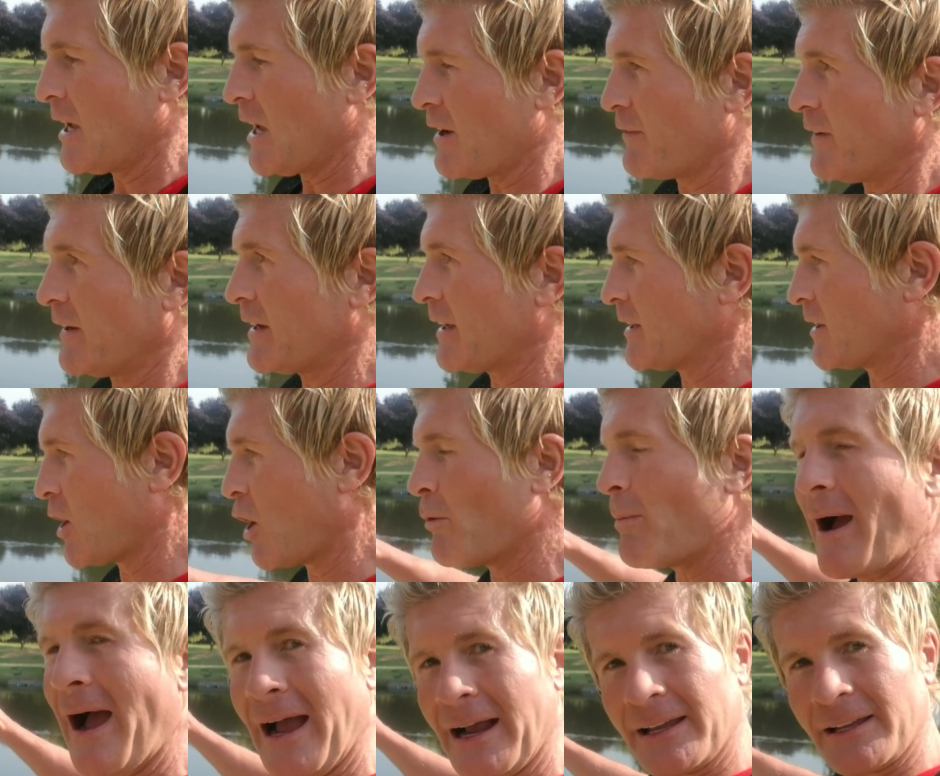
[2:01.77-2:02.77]
if he could go
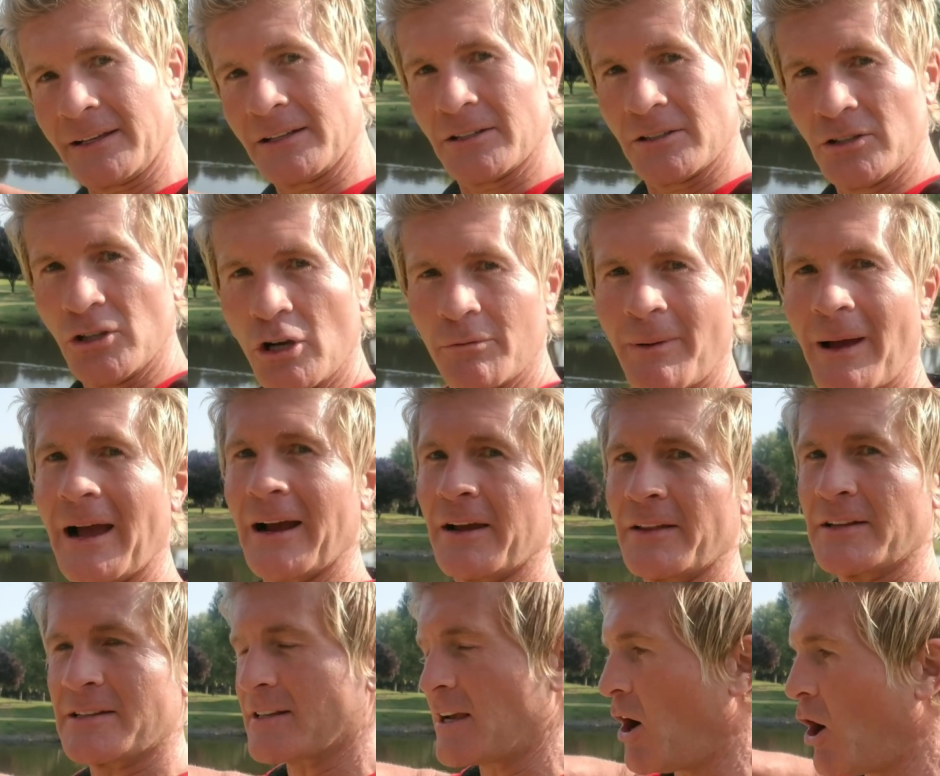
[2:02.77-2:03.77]
back and look back
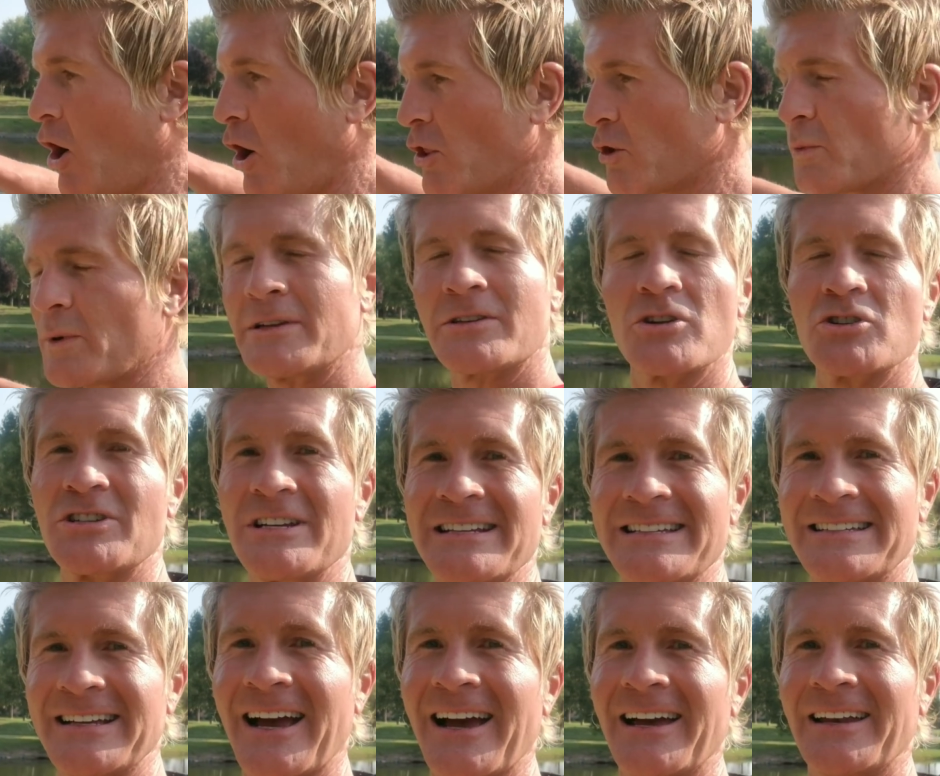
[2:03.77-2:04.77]
on this, all the research
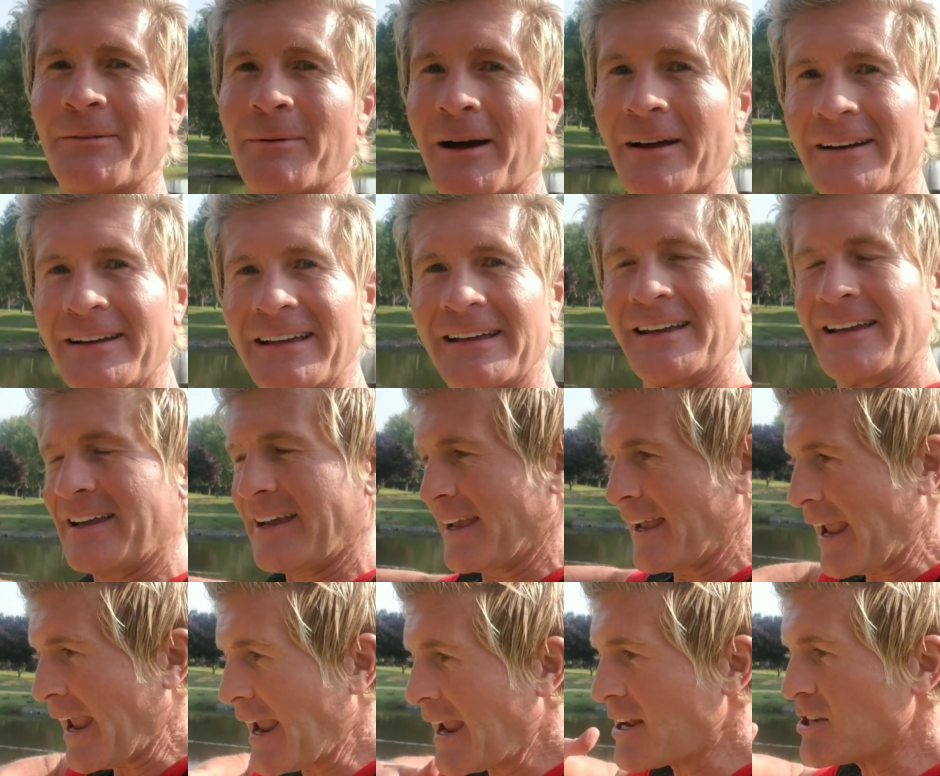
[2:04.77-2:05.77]
he'd done about
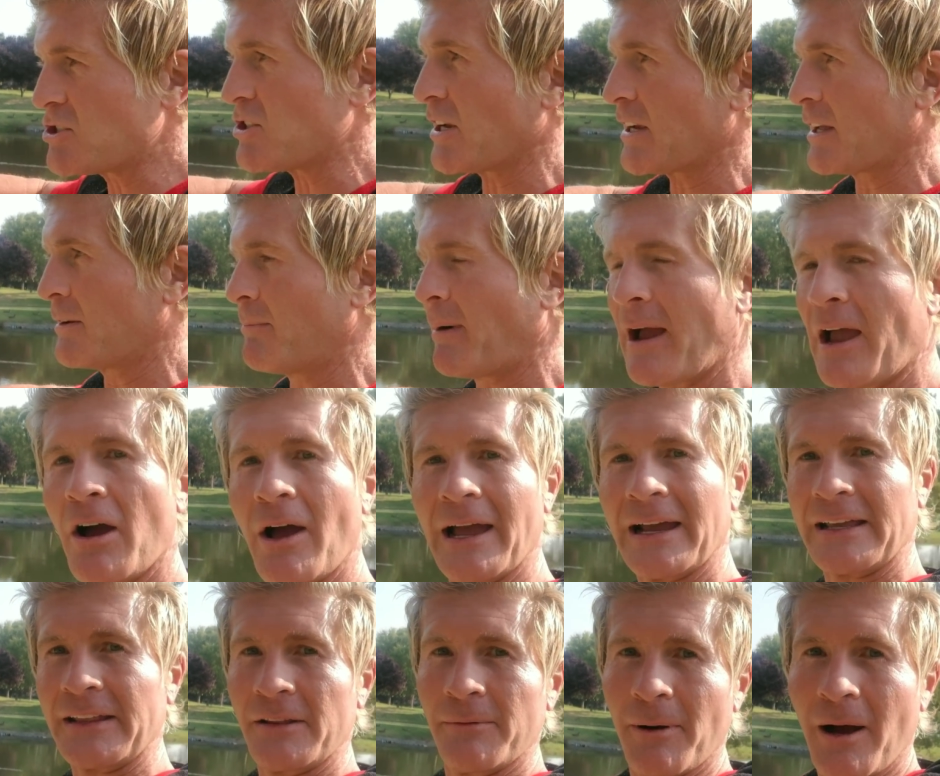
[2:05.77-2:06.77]
aging and
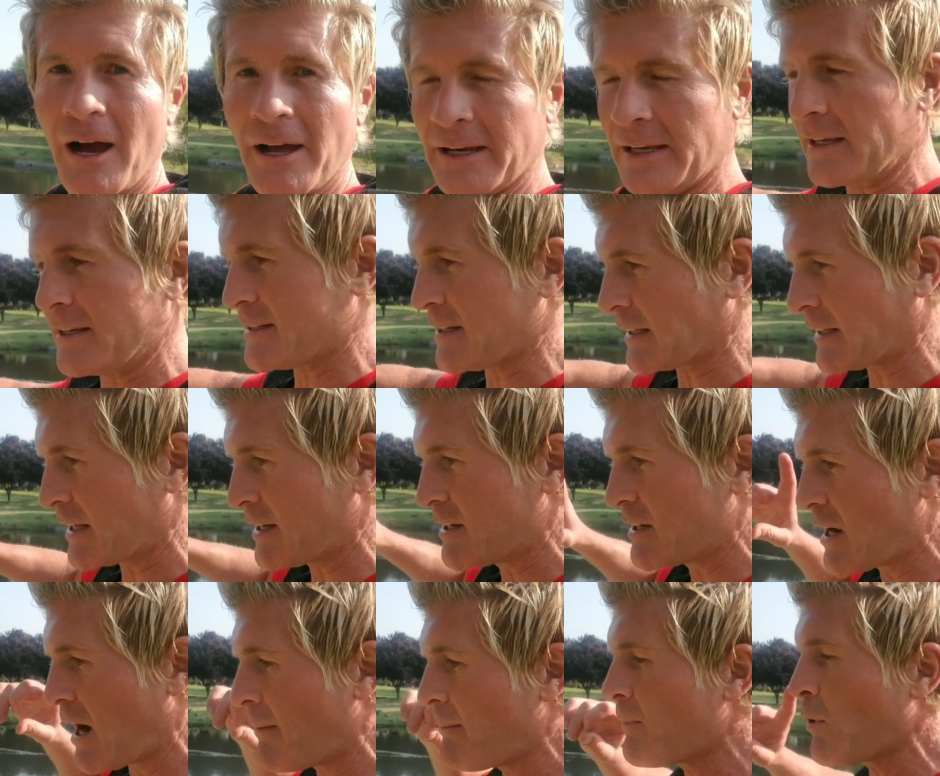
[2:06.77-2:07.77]
biohacking the body, he said the
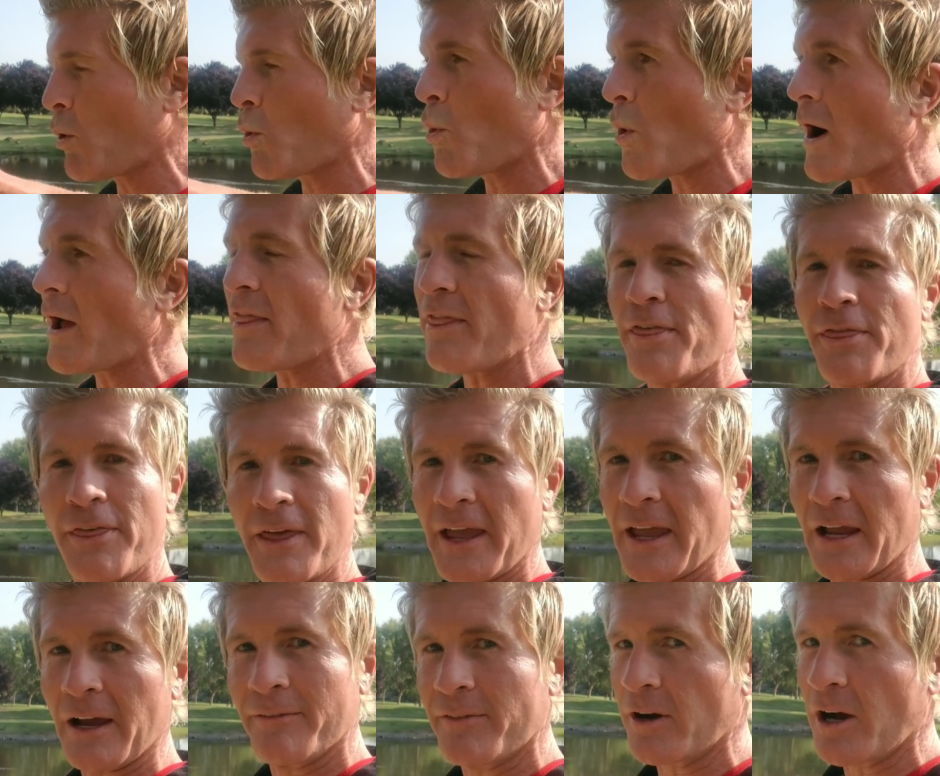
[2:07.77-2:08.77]
number one
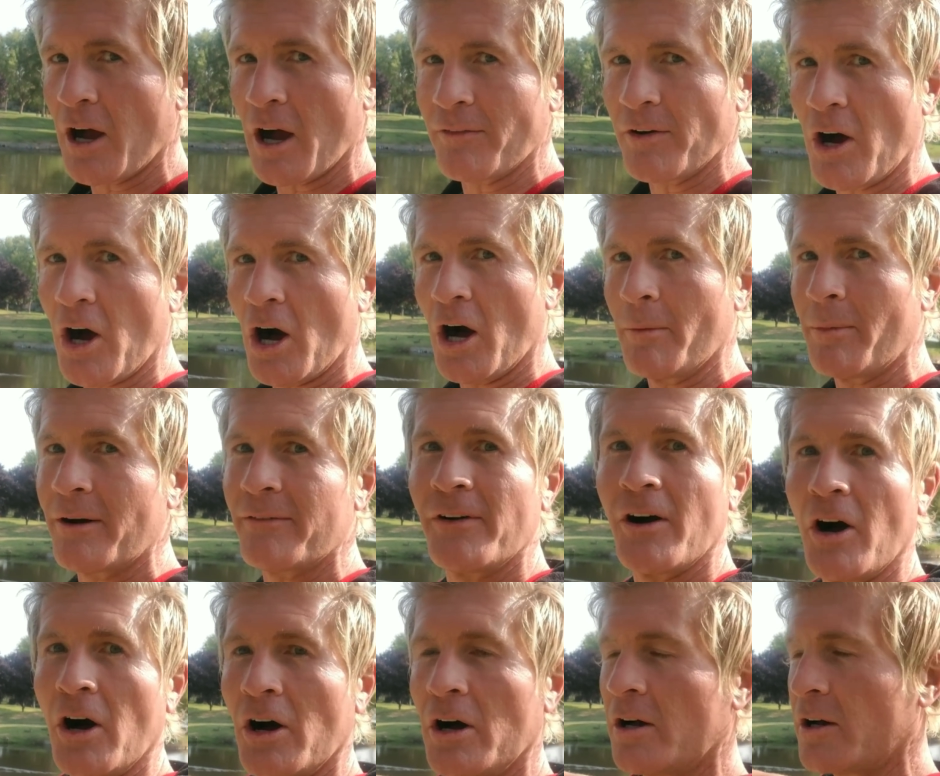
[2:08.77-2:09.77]
thing above
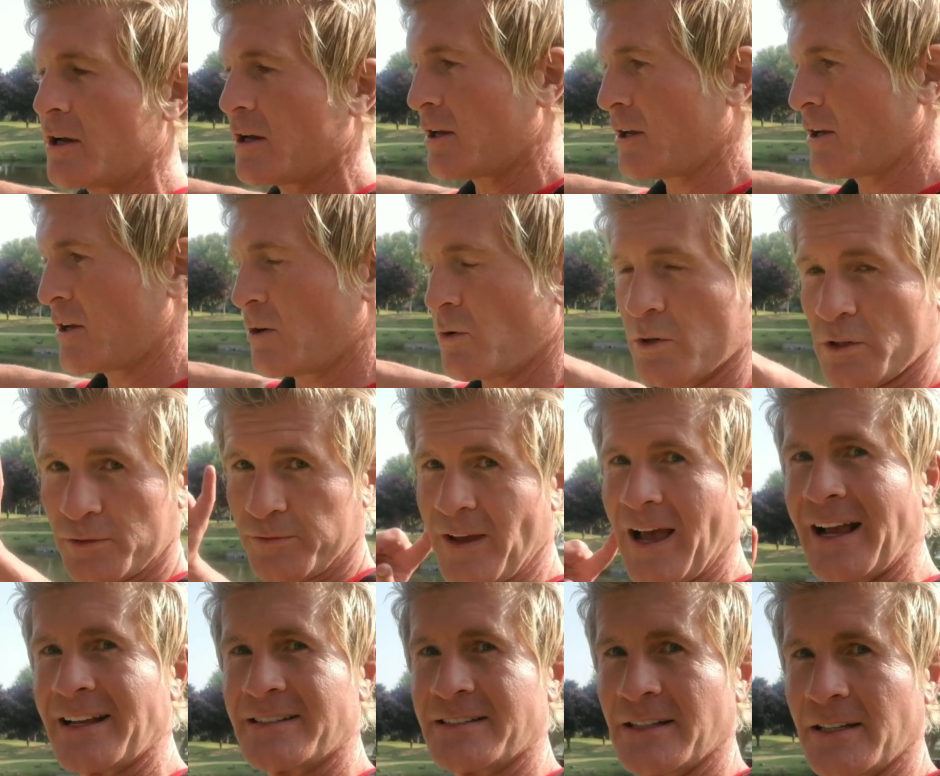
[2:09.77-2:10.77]
all was
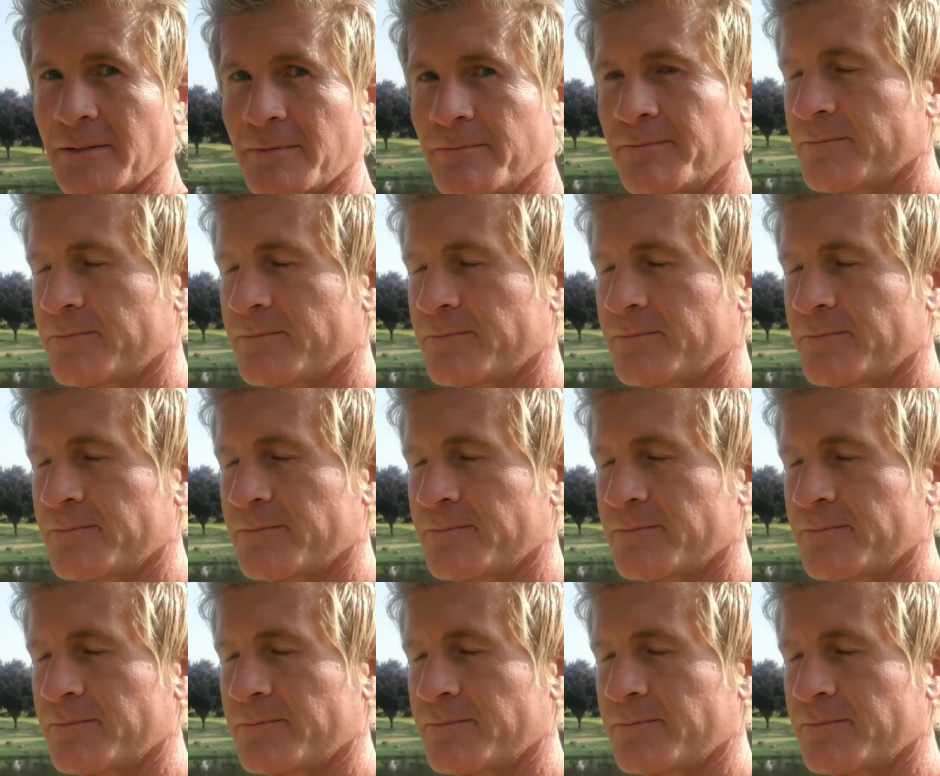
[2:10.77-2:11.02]
fasting.